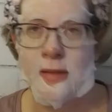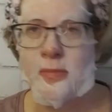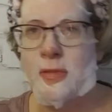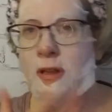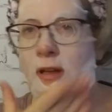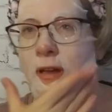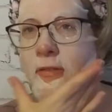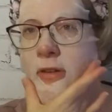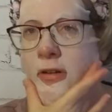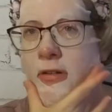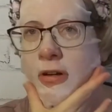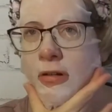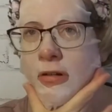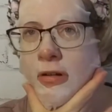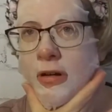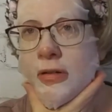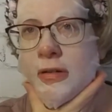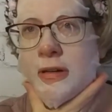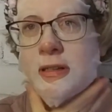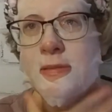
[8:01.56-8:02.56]
Emily, if you don't
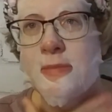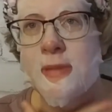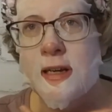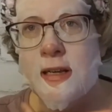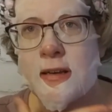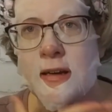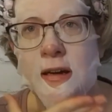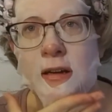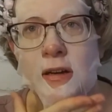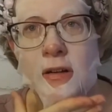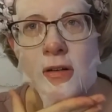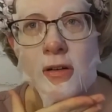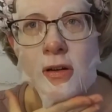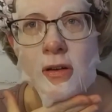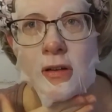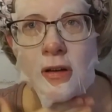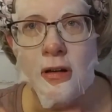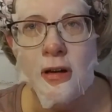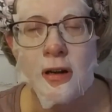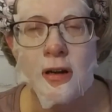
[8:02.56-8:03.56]
know, is my
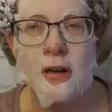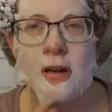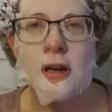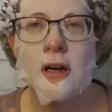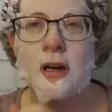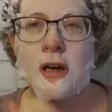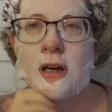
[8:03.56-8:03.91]
10-year-old daughter.